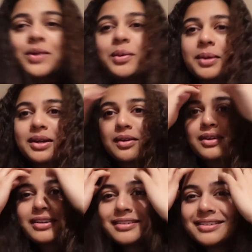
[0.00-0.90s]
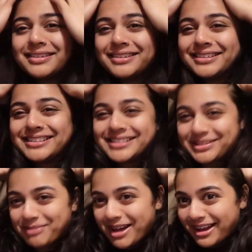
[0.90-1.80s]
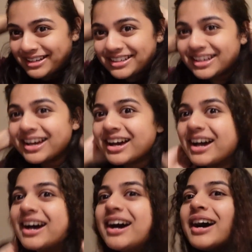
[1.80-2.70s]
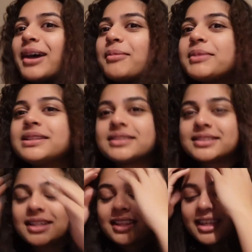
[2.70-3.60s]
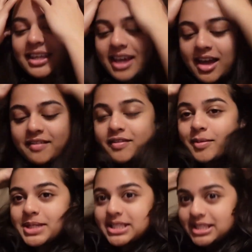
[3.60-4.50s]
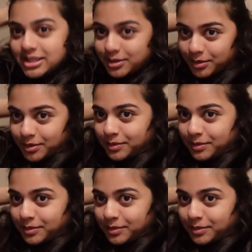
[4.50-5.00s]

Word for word: Oh my god, it's bad, but there's nothing for me to do.